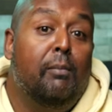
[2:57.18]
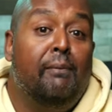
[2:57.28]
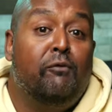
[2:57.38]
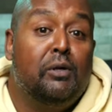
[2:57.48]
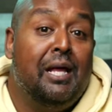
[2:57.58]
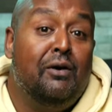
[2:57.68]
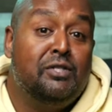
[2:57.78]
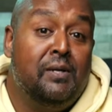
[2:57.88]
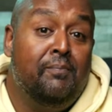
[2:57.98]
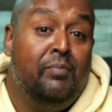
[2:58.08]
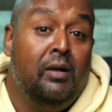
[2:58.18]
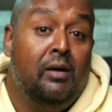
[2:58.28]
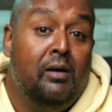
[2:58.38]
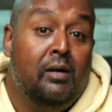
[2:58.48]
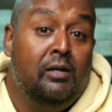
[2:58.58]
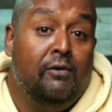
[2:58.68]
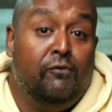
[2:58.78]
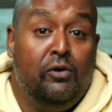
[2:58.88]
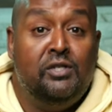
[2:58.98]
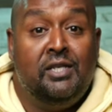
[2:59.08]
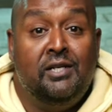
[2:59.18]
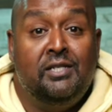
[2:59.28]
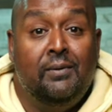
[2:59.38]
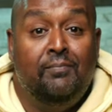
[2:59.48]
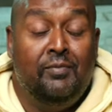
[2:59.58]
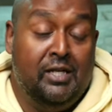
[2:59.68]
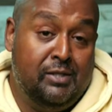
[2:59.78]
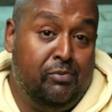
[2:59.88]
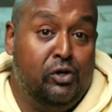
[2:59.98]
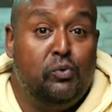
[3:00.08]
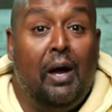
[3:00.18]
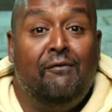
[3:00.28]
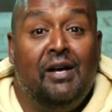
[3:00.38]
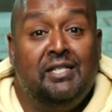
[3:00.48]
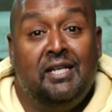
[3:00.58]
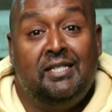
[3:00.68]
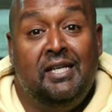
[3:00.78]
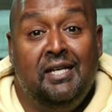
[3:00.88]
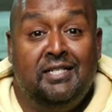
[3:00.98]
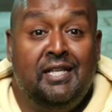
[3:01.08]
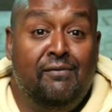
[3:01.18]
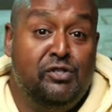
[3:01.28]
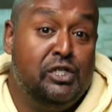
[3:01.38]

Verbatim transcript: the HomeHub 4000. The first is it supports Wi-Fi 6E instead